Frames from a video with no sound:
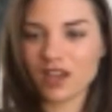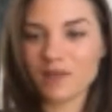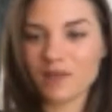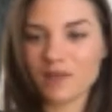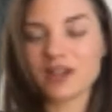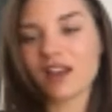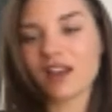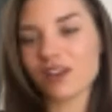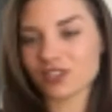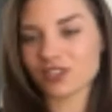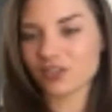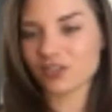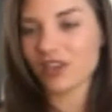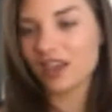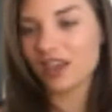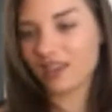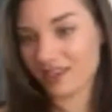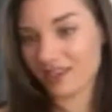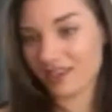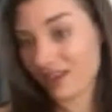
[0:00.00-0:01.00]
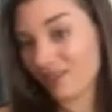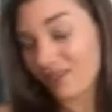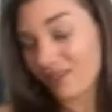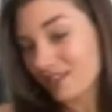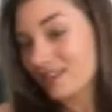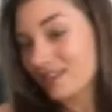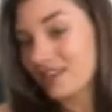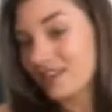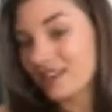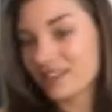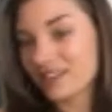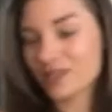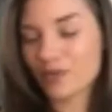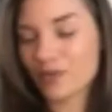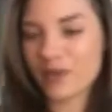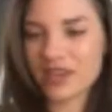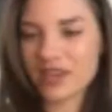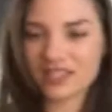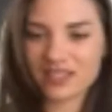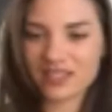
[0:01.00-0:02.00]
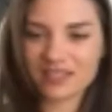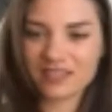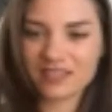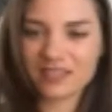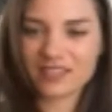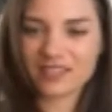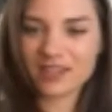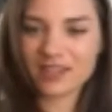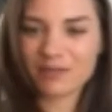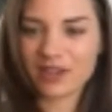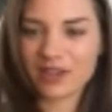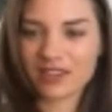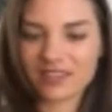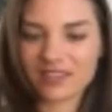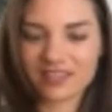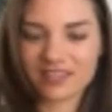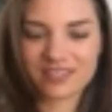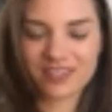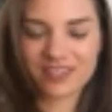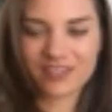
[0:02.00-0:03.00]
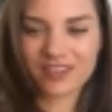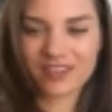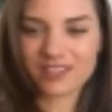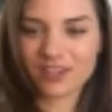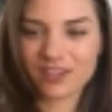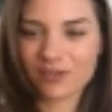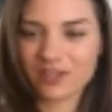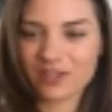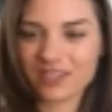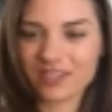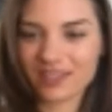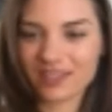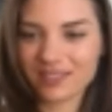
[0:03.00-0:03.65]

I mean, I also get, some amazing dick pics, so that's always a